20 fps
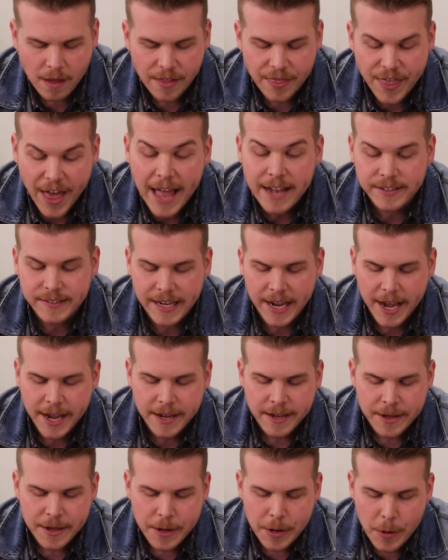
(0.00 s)
That
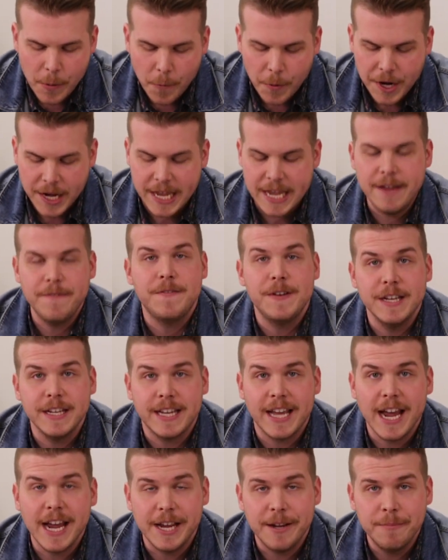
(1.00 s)
day, when evening
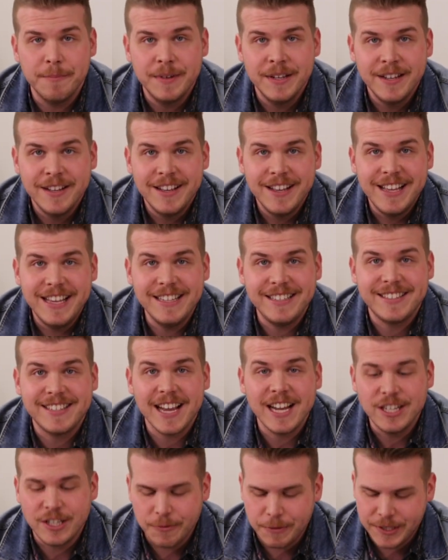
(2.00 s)
came, he
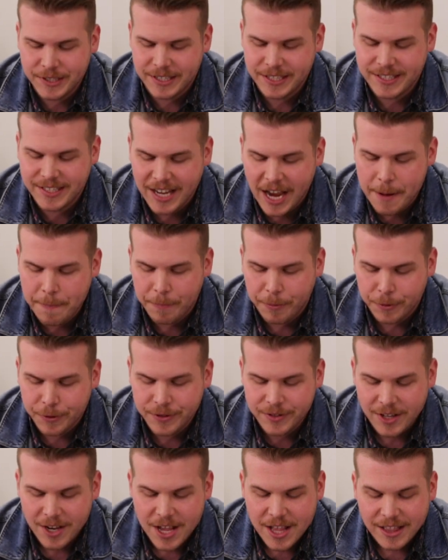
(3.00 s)
said to his
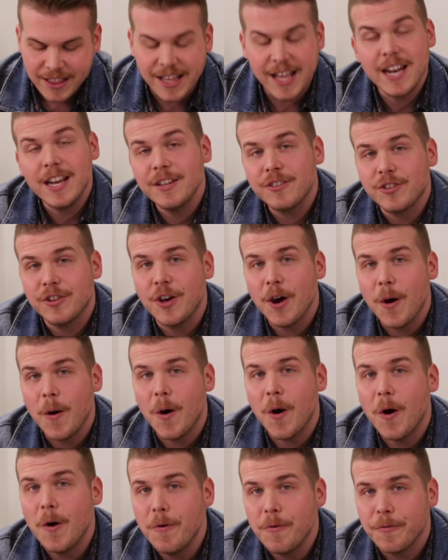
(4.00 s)
disciples, Let us go
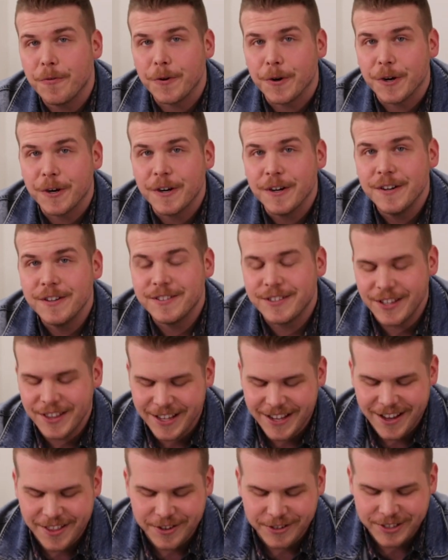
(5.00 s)
over to
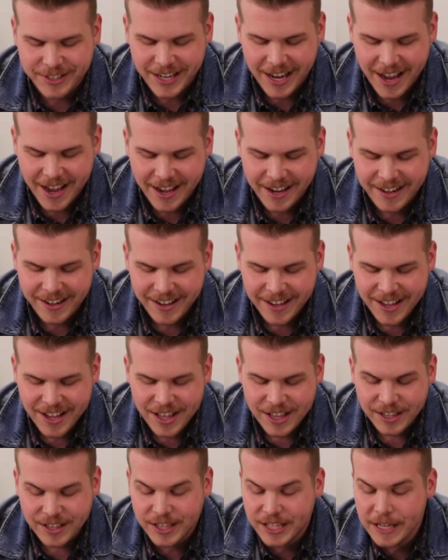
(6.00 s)
the other side.
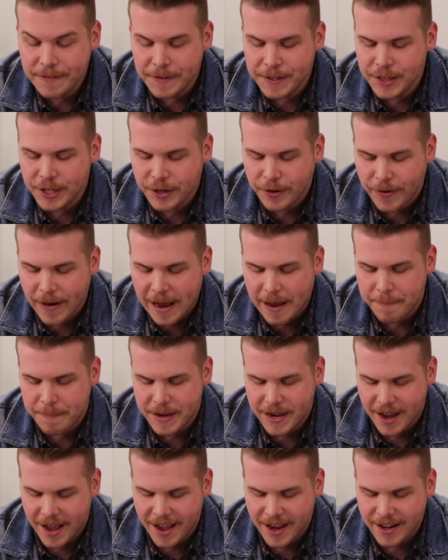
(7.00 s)
Leaving the crowd
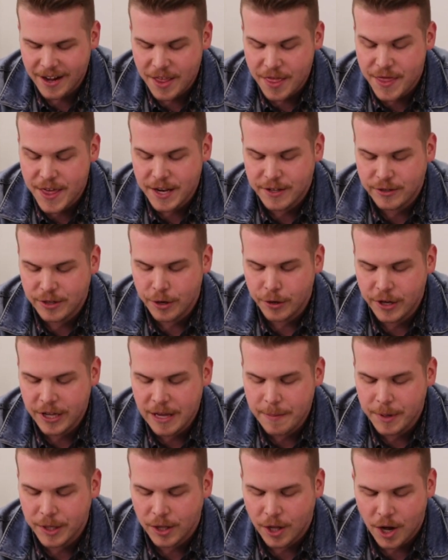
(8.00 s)
behind, they took
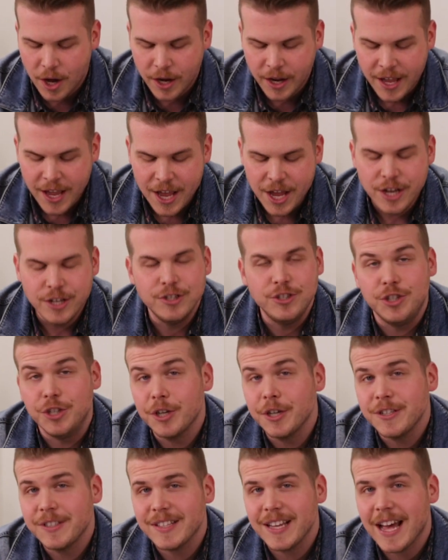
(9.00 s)
him along
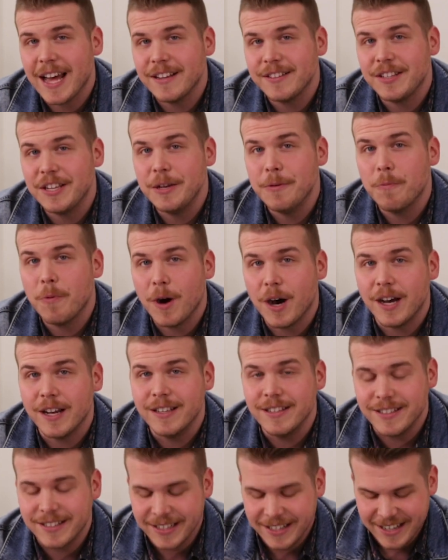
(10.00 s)
just as he
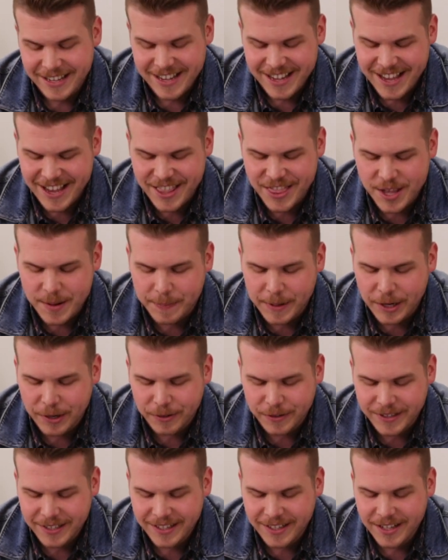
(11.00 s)
was in the
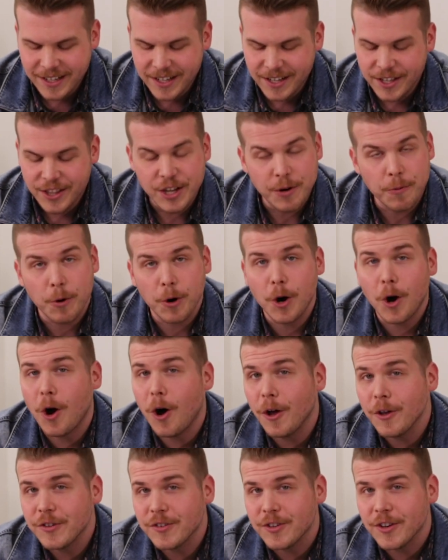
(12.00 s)
boat. There were
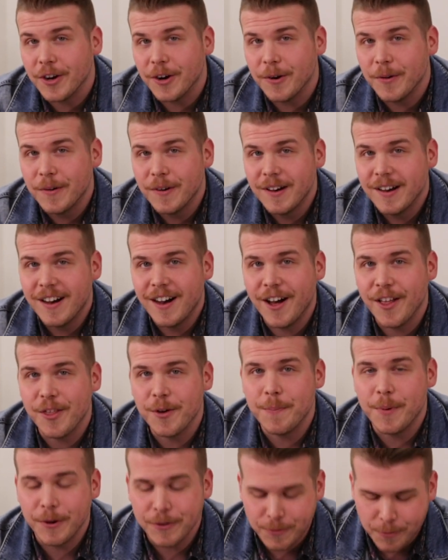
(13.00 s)
also
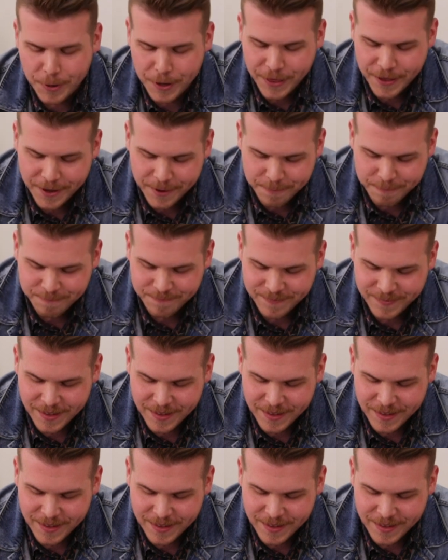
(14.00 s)
other boats with him.